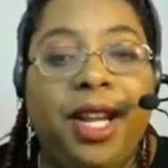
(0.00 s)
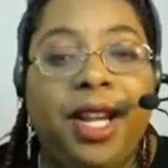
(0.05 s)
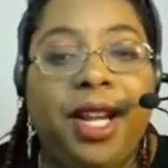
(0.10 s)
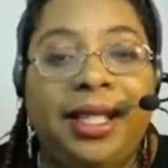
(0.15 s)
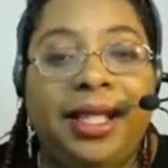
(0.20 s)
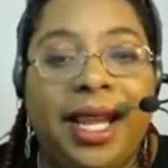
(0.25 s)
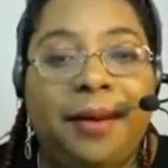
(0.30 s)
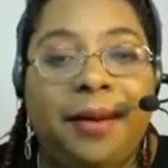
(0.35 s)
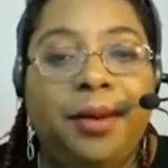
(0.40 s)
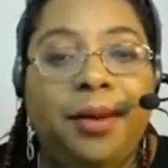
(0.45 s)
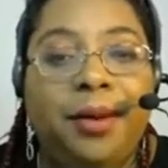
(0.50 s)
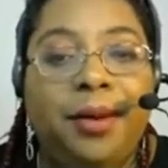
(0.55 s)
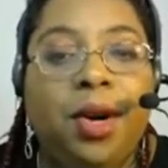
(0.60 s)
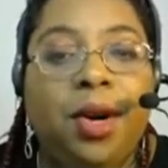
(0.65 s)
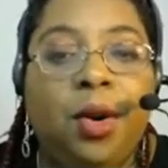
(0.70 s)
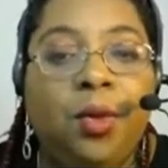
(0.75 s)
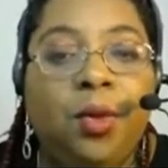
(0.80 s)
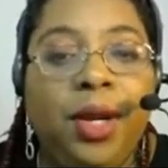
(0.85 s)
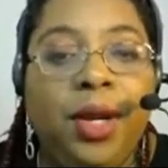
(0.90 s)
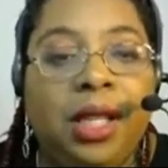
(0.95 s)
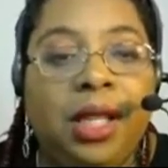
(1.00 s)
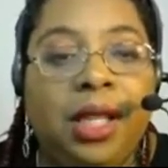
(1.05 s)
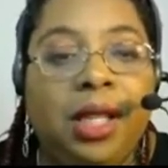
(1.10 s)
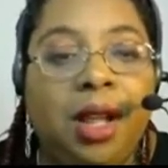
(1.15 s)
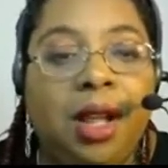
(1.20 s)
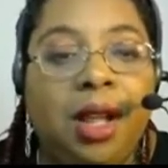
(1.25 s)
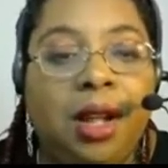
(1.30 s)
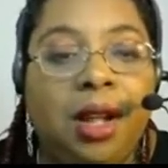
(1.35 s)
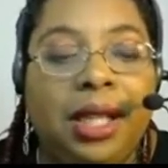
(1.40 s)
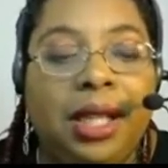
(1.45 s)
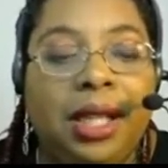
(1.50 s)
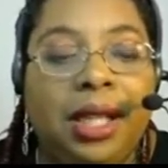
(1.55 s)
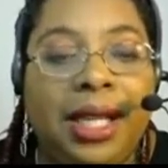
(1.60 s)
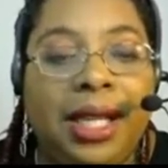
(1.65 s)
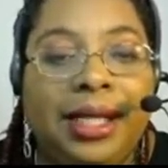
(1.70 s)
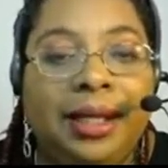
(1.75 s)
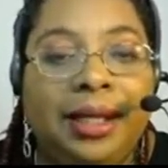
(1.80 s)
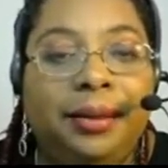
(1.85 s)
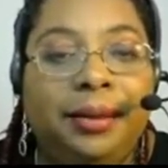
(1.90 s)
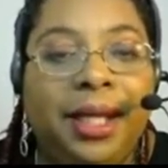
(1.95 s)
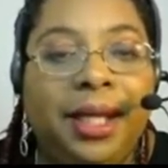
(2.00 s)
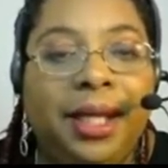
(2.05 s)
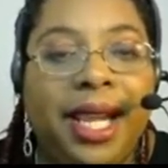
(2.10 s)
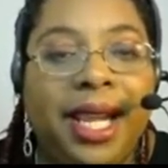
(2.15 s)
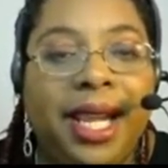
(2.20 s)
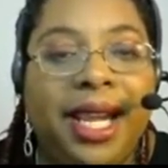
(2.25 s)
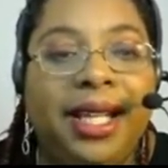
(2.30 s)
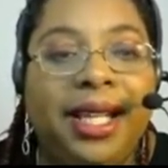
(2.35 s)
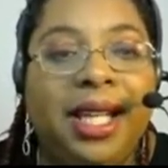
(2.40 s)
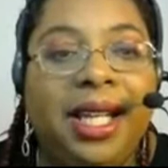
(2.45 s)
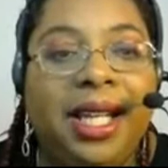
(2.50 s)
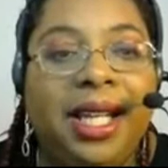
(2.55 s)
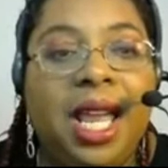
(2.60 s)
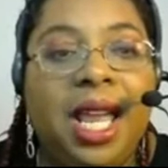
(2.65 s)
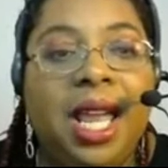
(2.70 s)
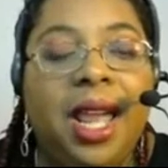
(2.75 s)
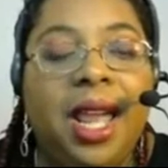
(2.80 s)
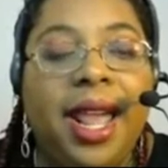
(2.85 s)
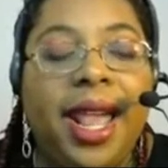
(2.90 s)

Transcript: for example, a week-long lesson plan